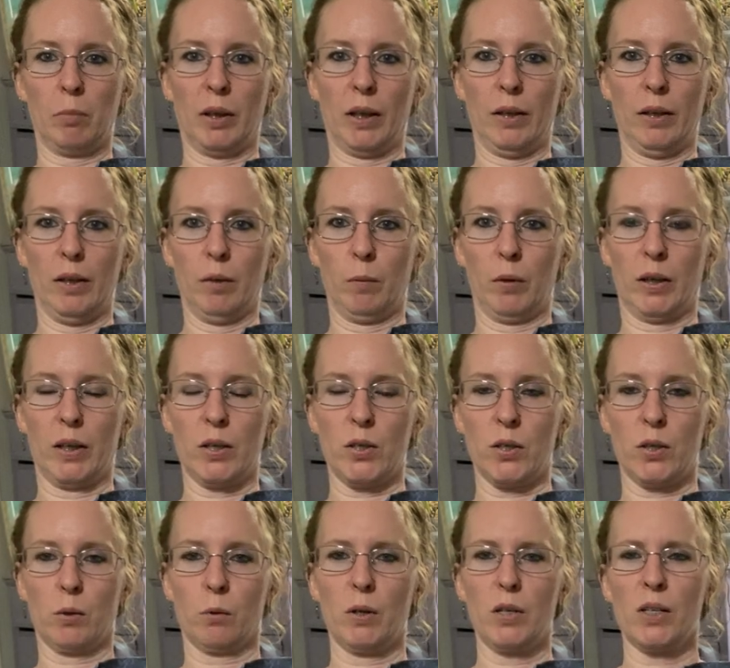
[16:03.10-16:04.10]
blend in when it gets
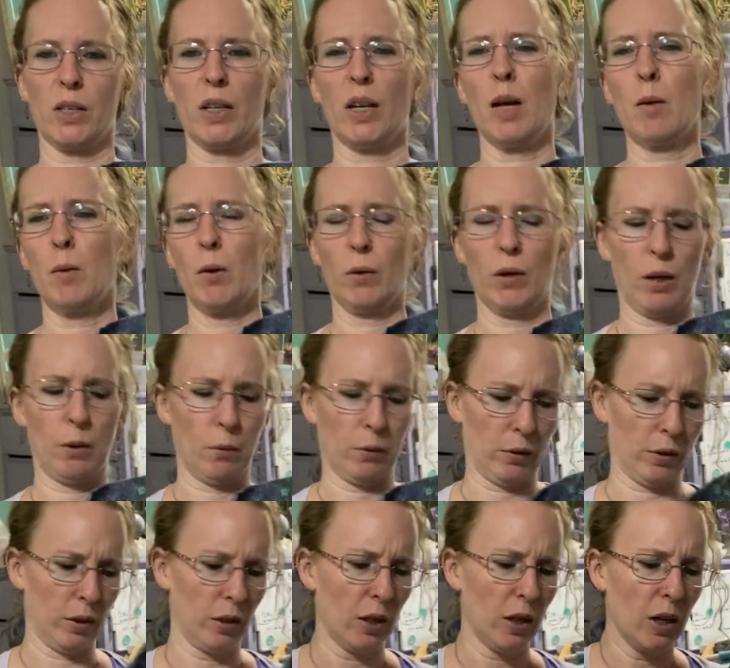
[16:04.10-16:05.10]
to the greens, and I'm okay with
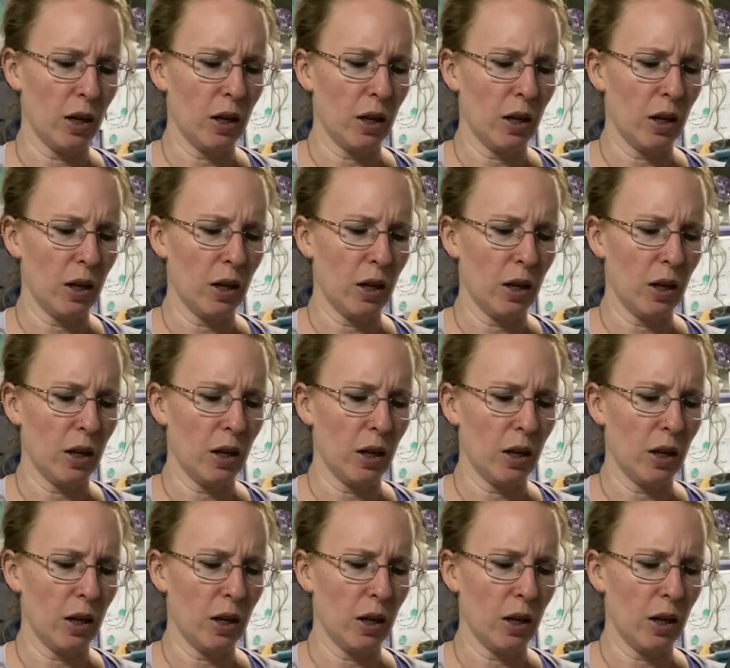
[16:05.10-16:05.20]
it.